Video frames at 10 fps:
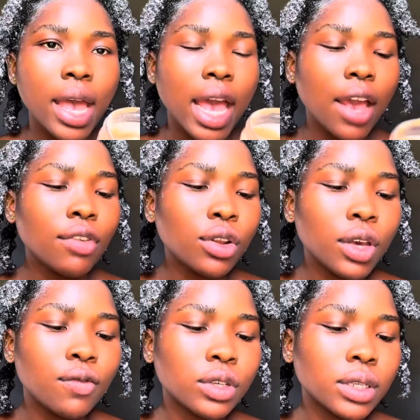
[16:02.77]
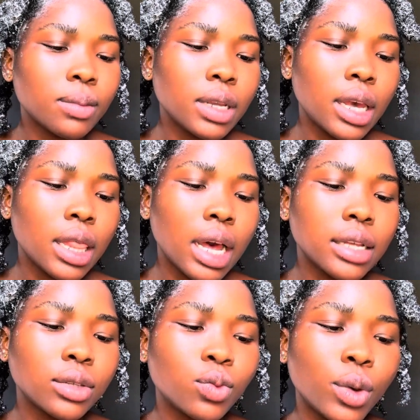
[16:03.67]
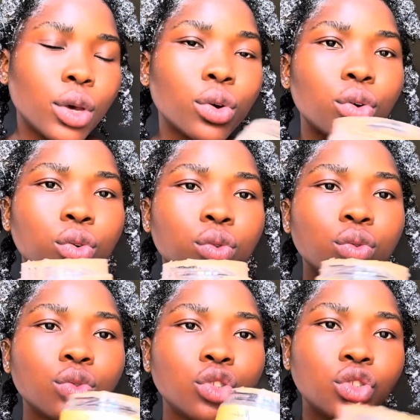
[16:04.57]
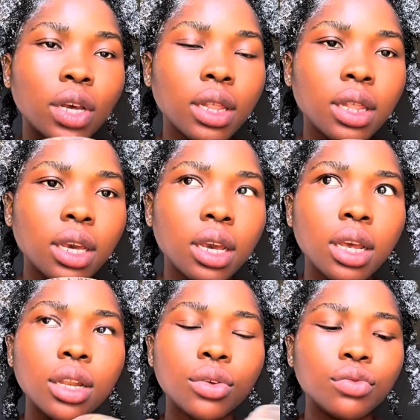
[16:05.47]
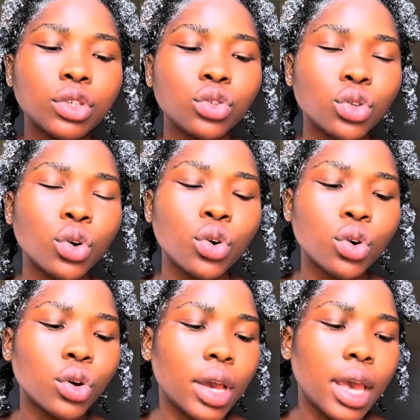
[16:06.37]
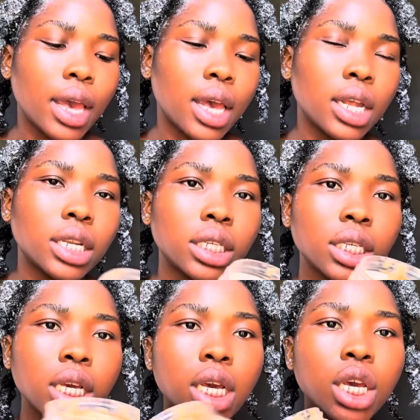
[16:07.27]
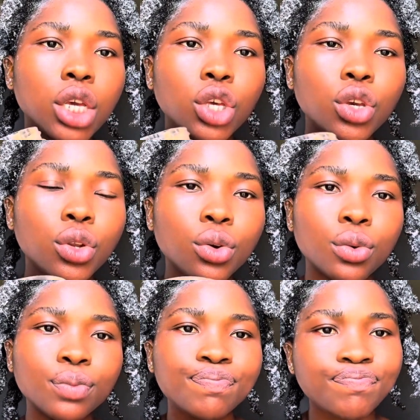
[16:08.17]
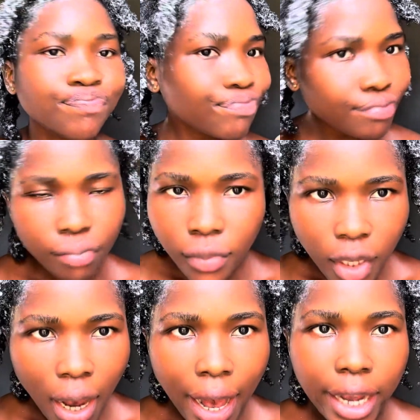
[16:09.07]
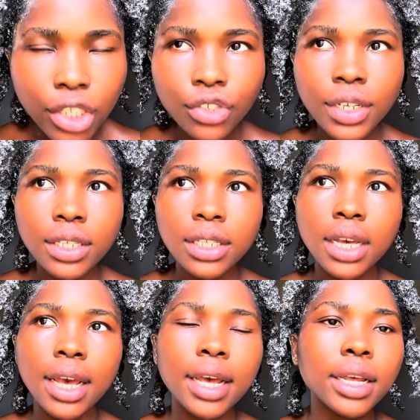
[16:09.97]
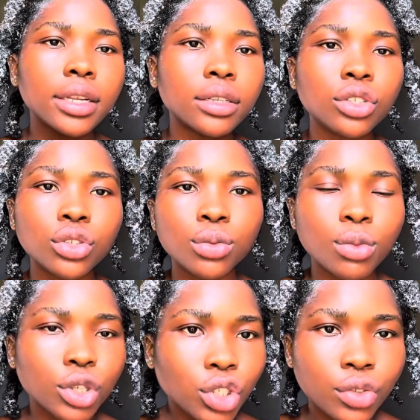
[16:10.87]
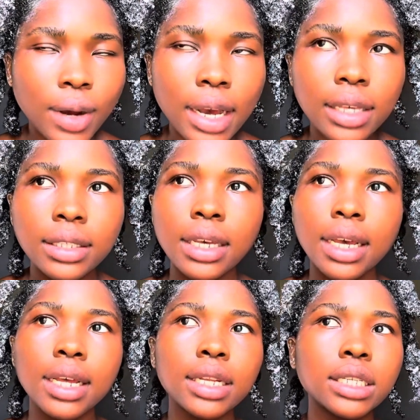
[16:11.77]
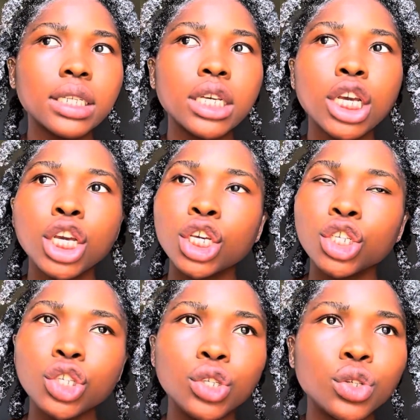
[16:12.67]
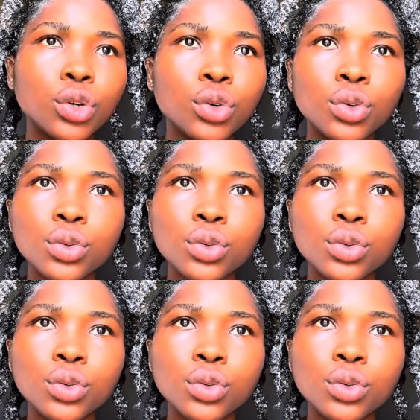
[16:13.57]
If you're looking for something that will strengthen, restore, and, you know, hydrate and, you know, moisturize and, you know,